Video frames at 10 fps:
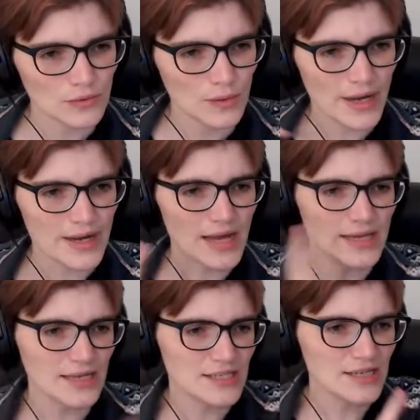
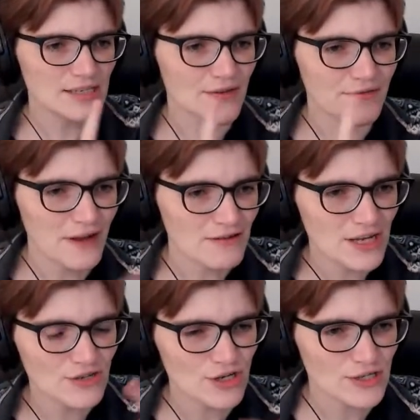I see there's a very
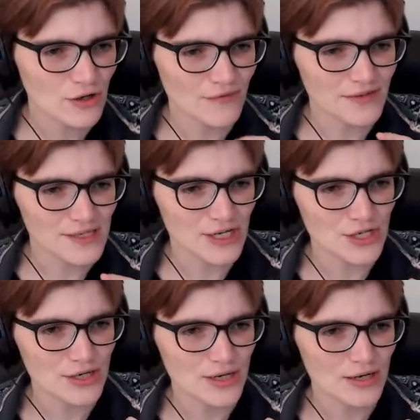interesting
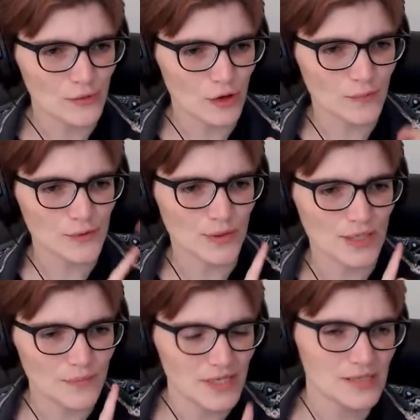conversation here going on between
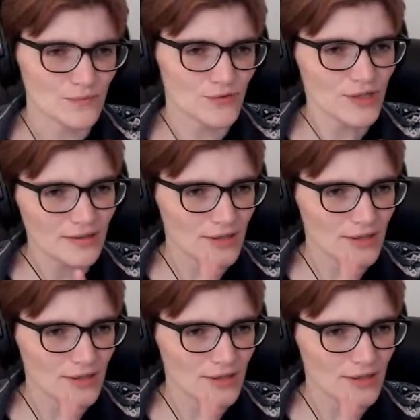Abyss and Prath.